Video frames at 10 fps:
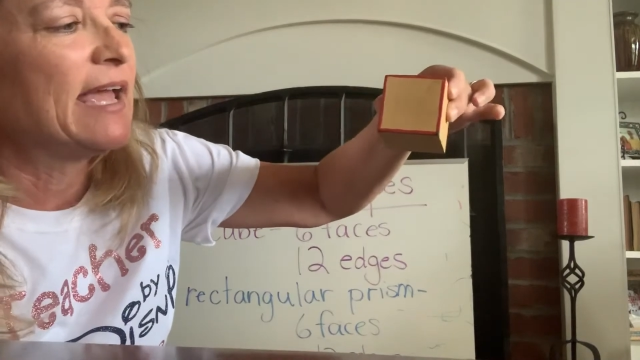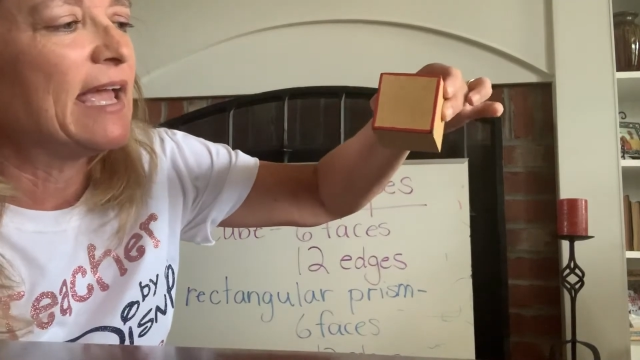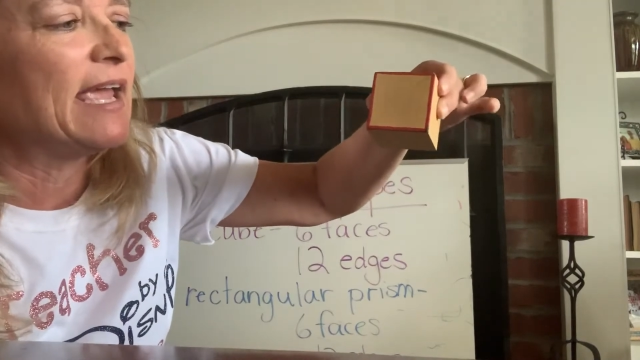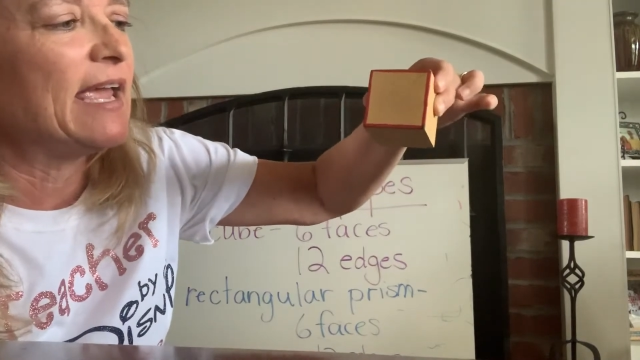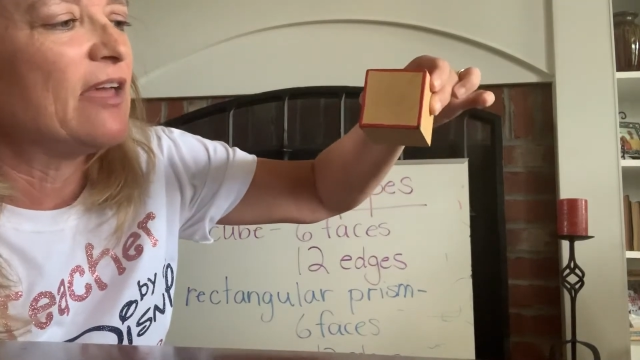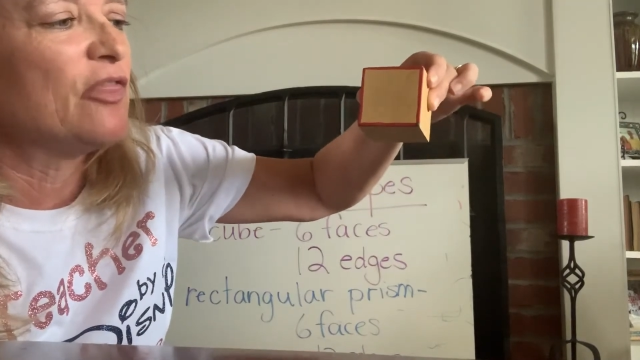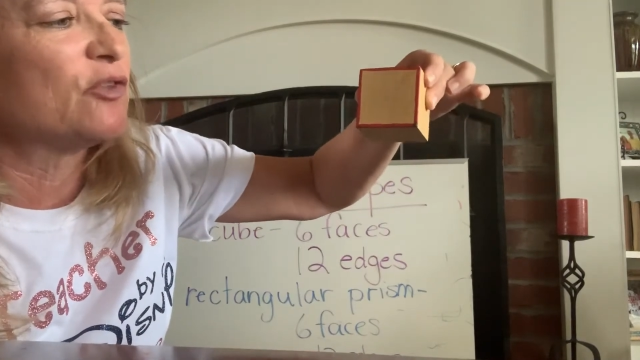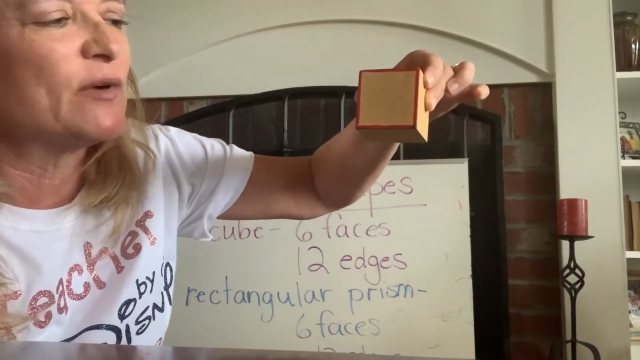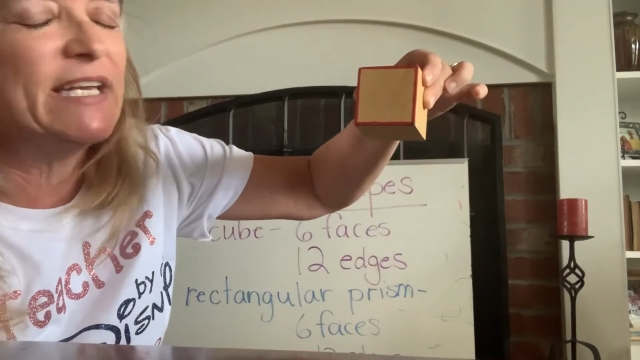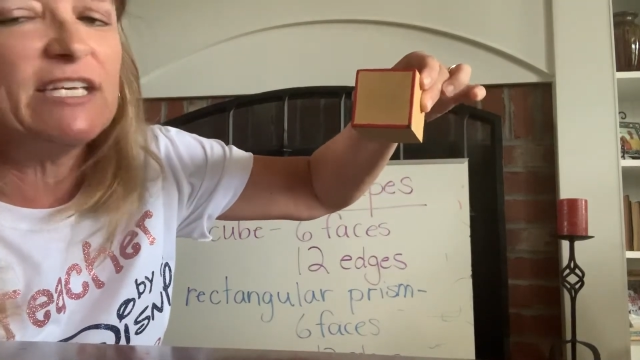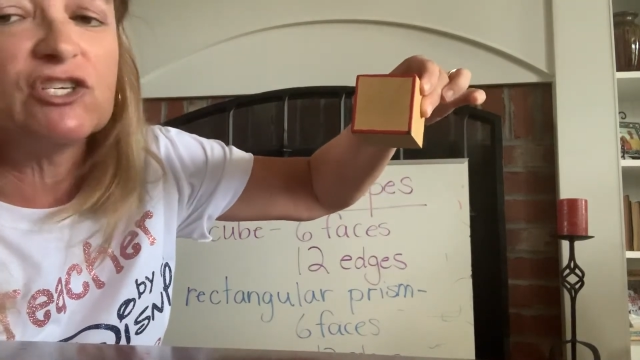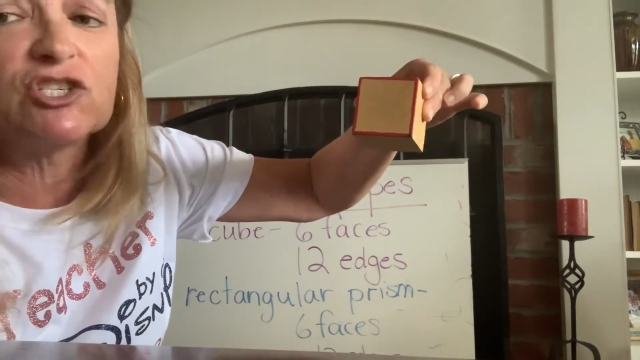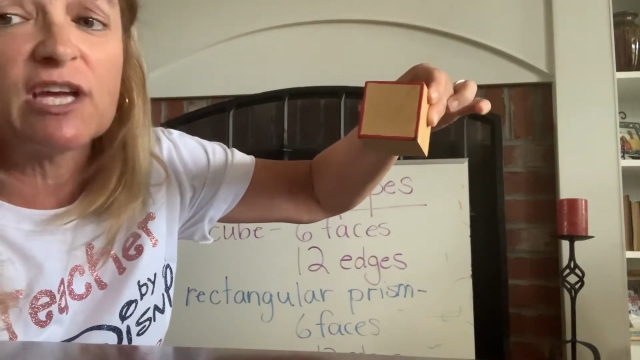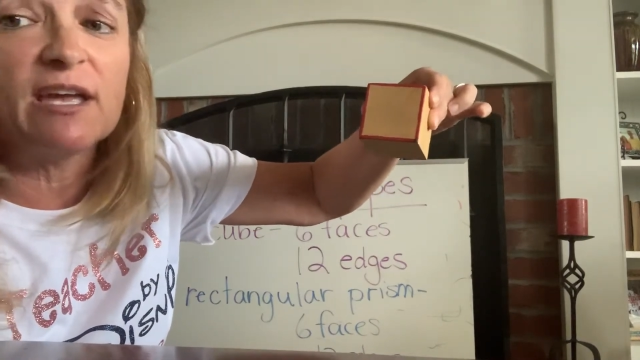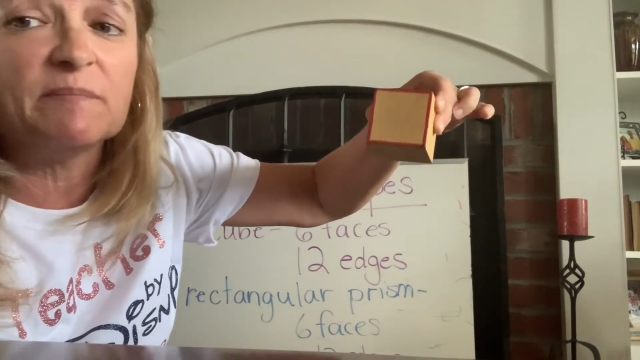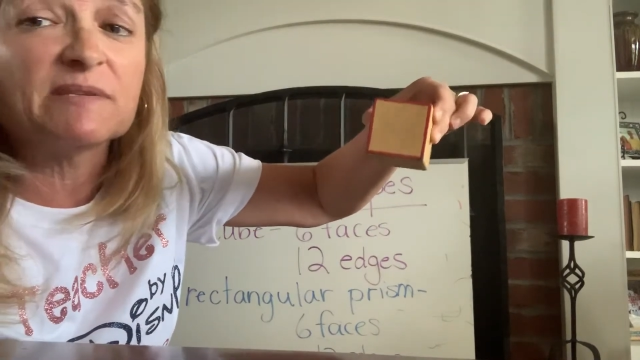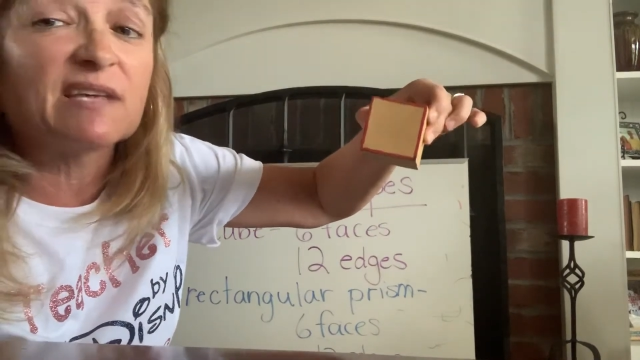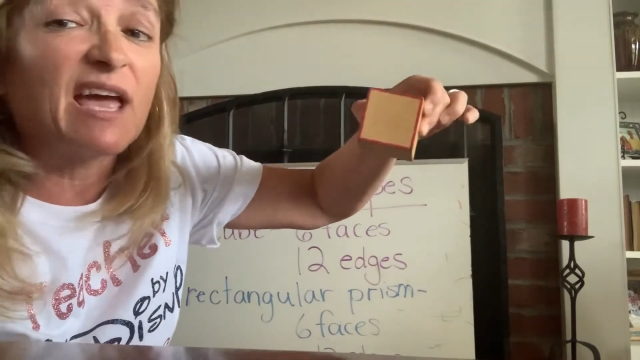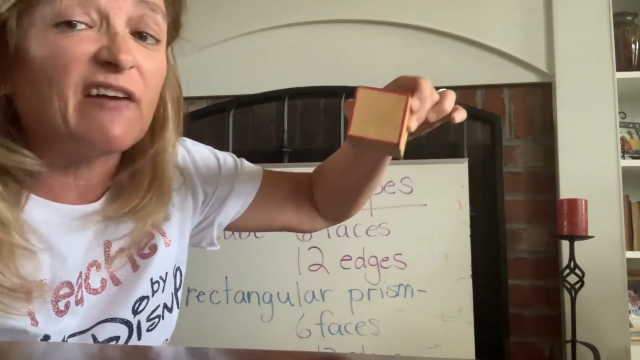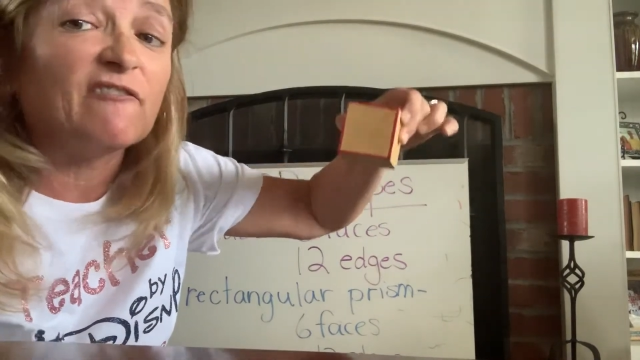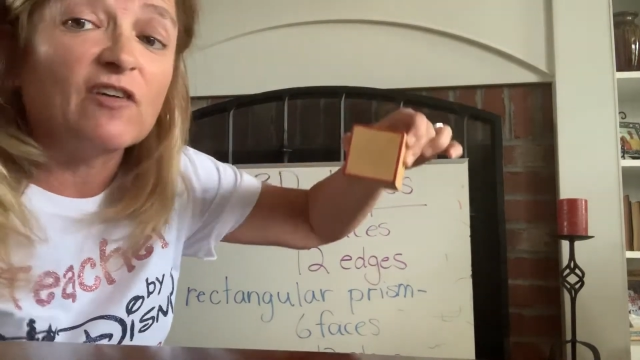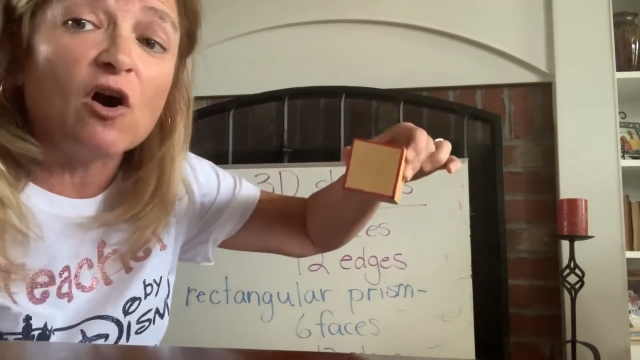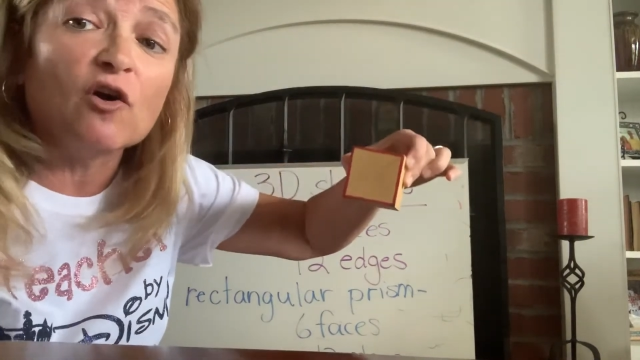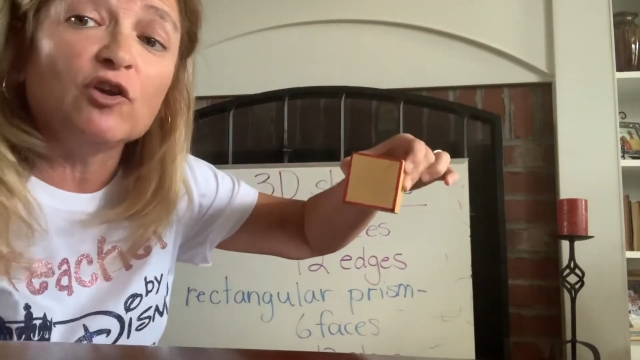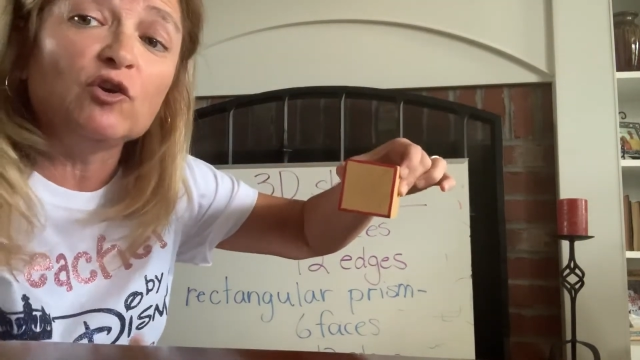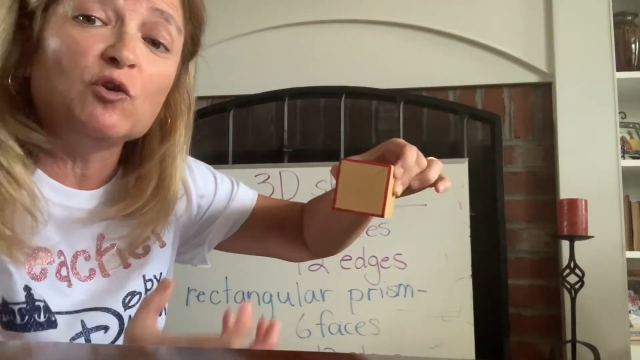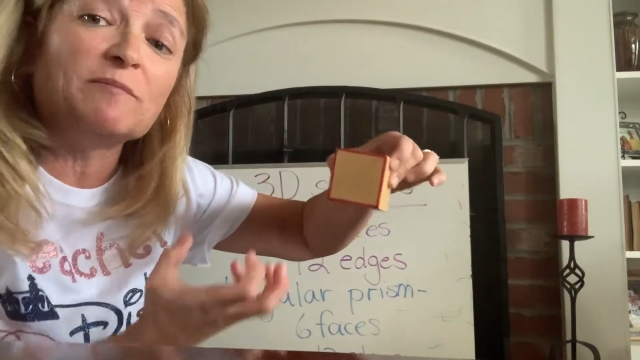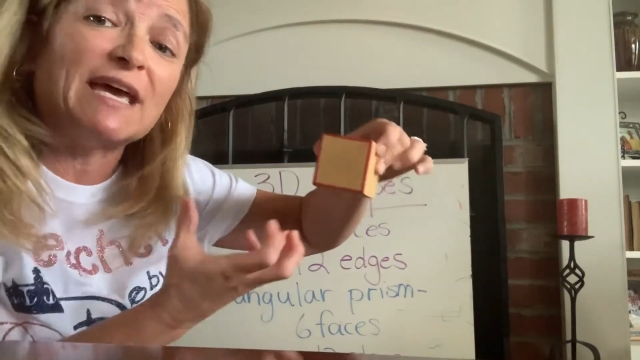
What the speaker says: And 3D shapes have volume,